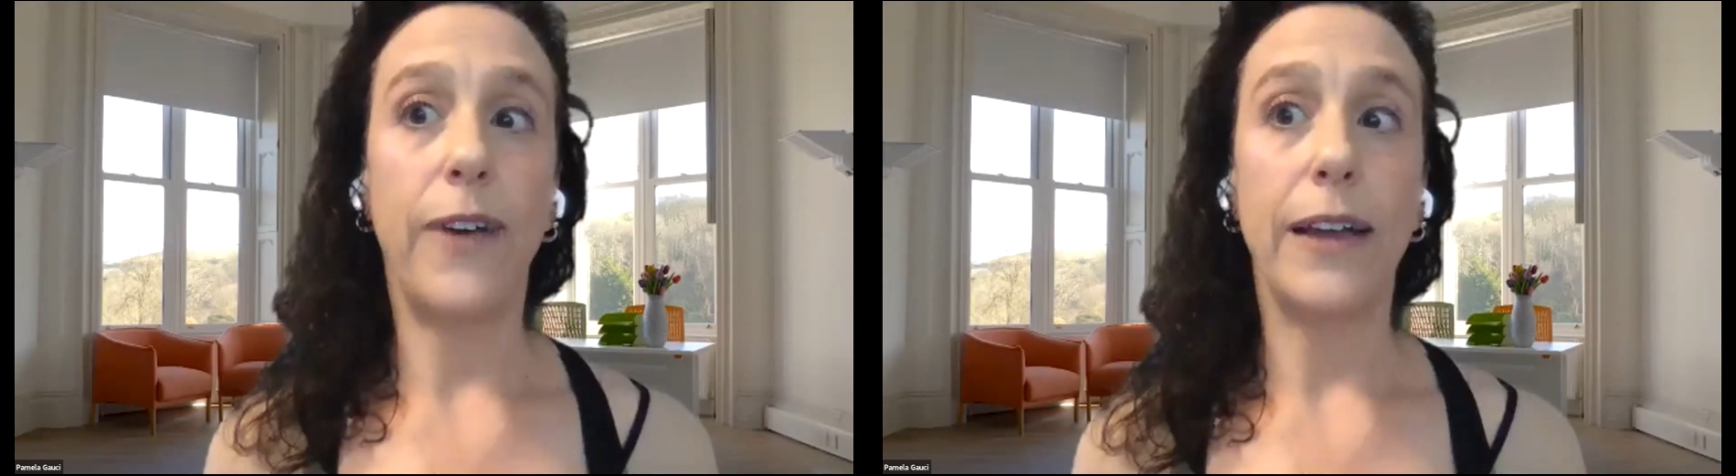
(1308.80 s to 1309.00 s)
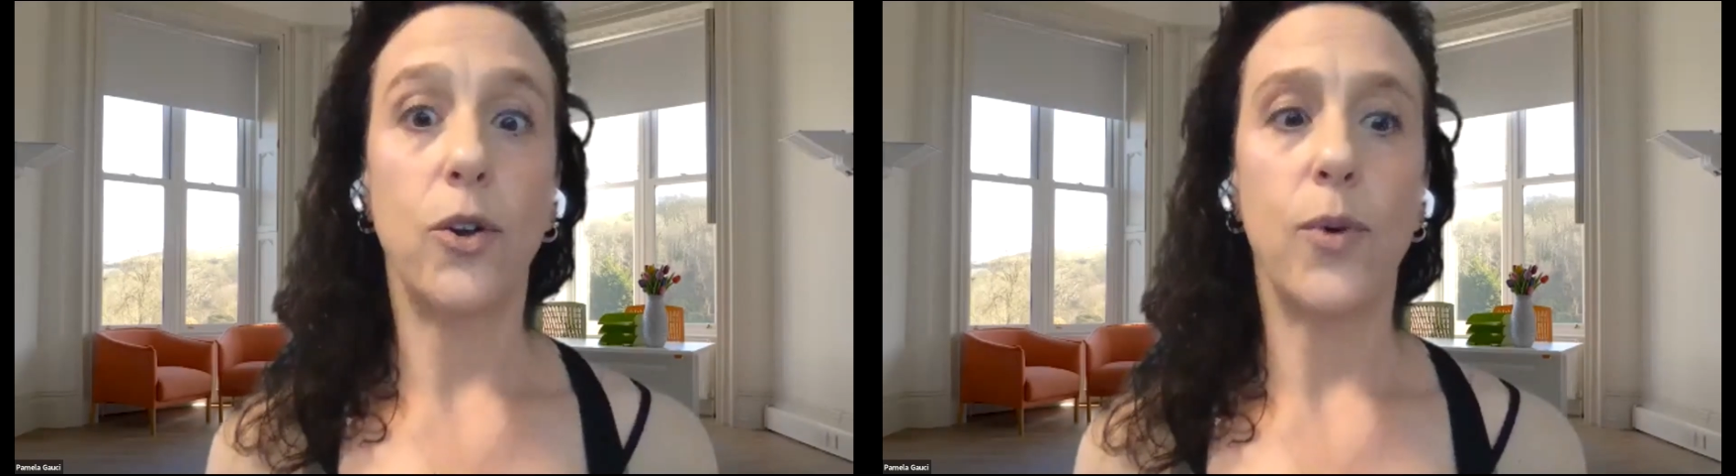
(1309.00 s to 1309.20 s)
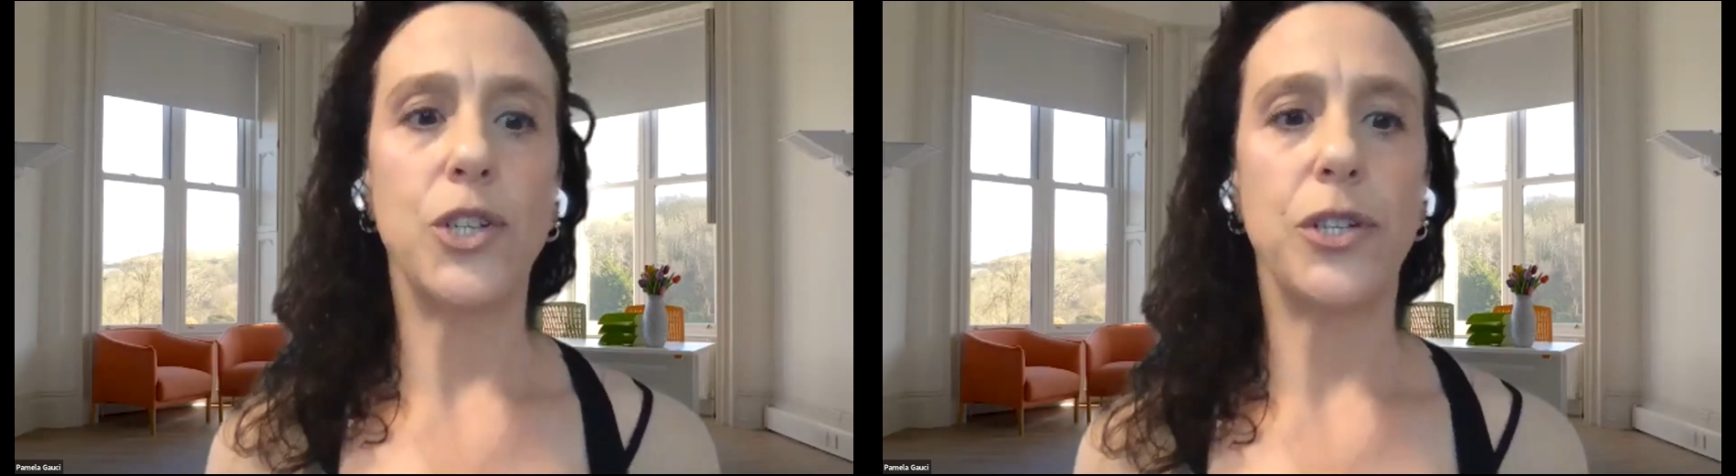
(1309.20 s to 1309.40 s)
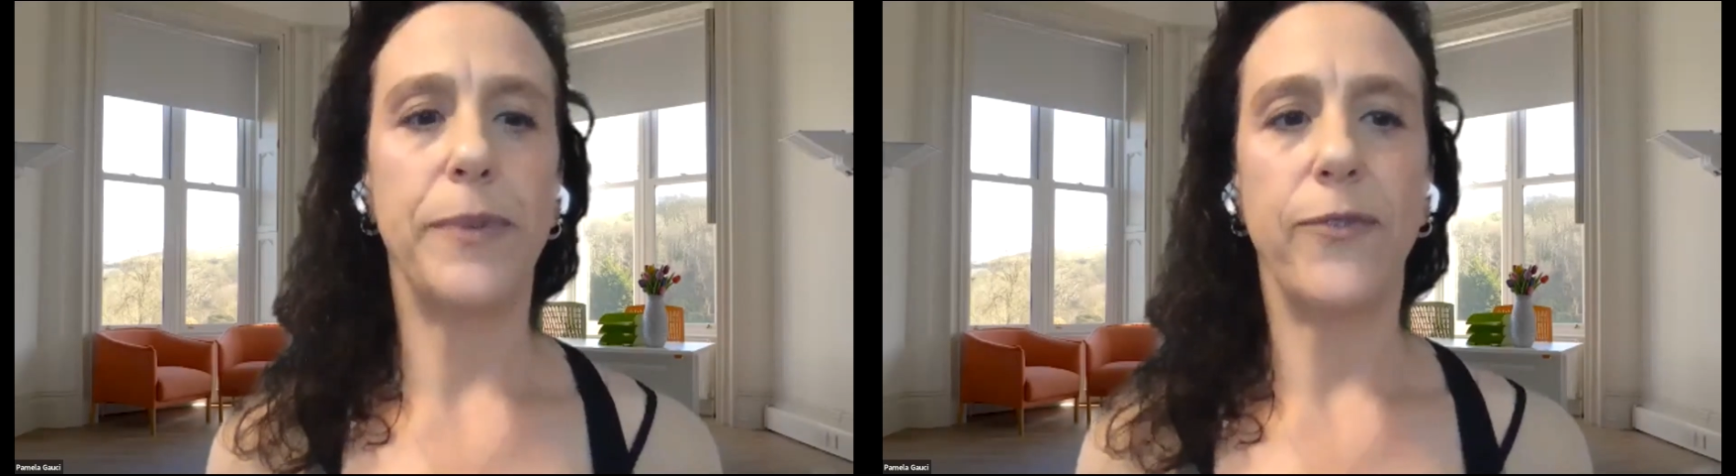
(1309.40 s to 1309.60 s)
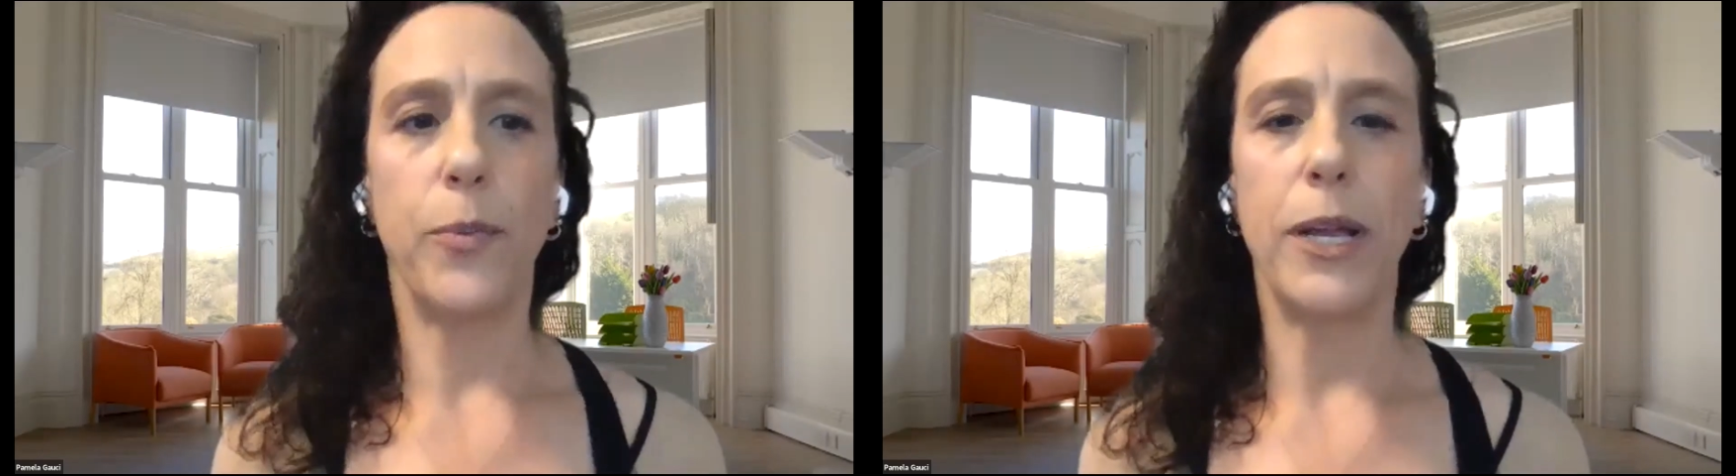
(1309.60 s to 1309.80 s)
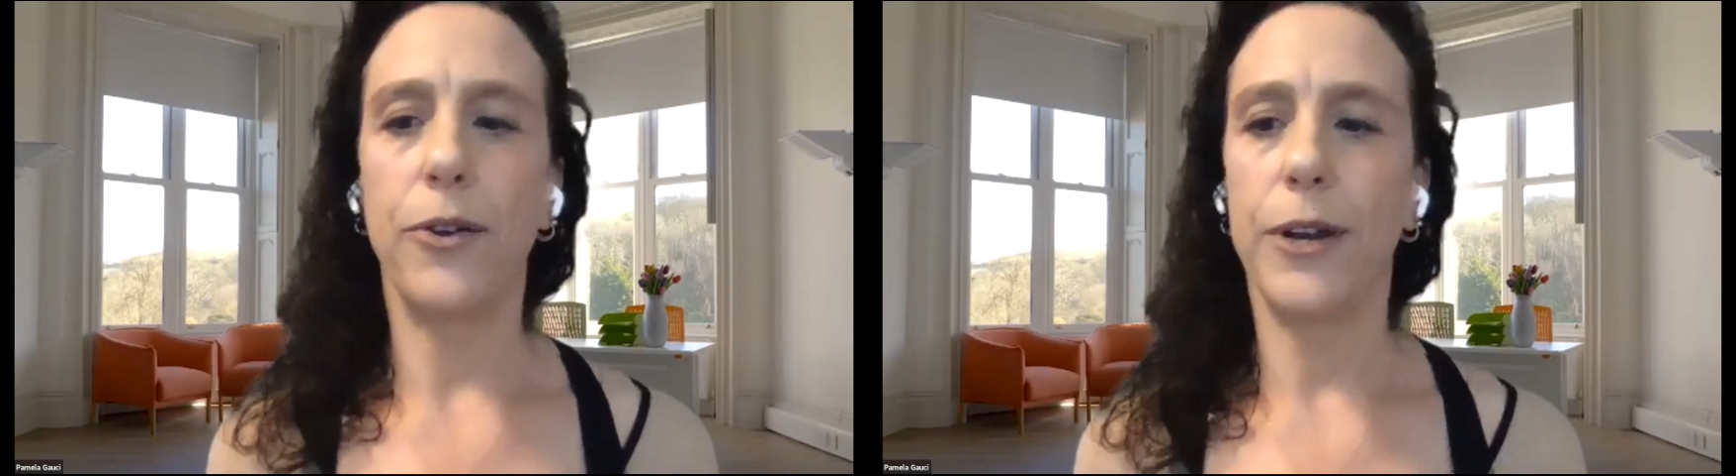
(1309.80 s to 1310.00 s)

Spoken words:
final question before we go